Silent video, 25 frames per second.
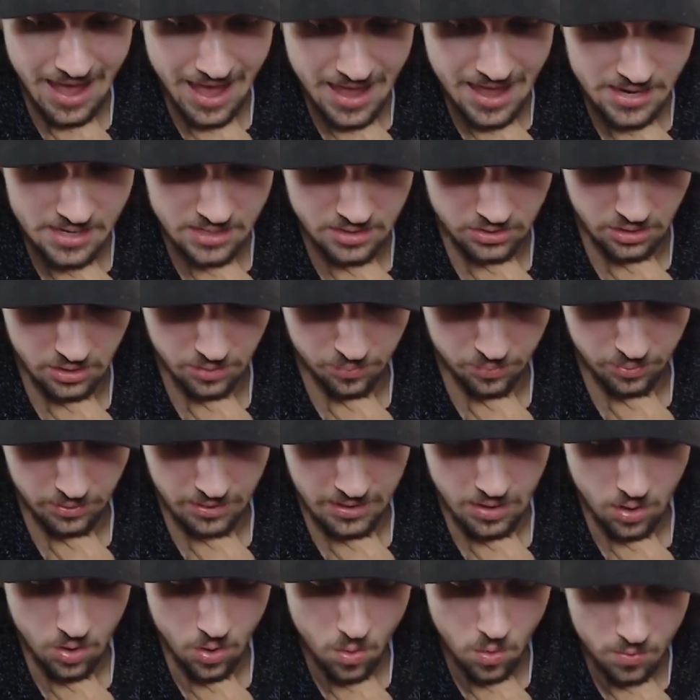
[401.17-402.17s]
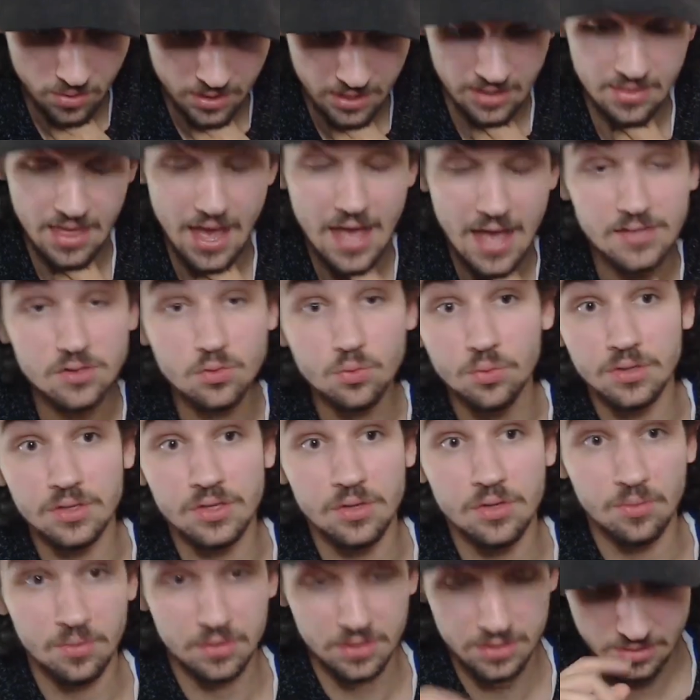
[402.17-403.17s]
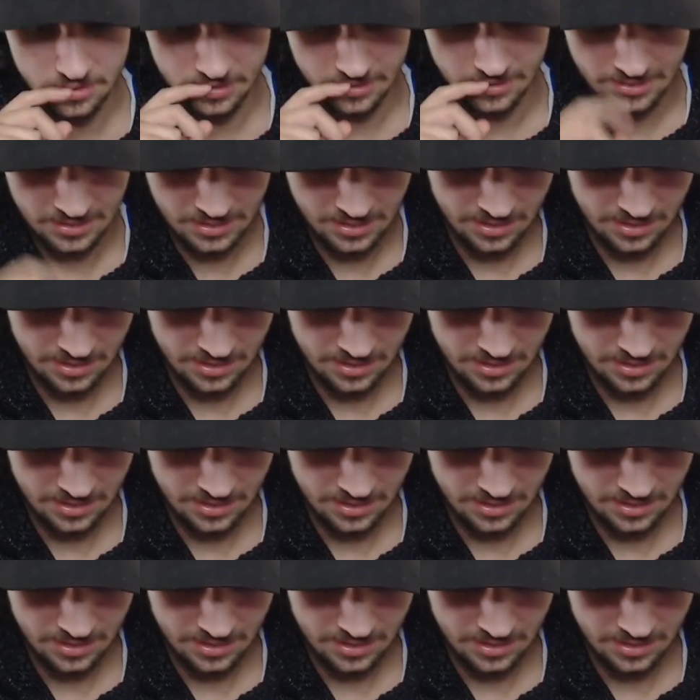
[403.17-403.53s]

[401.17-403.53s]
And he's going to play. Okay, that's really, really good.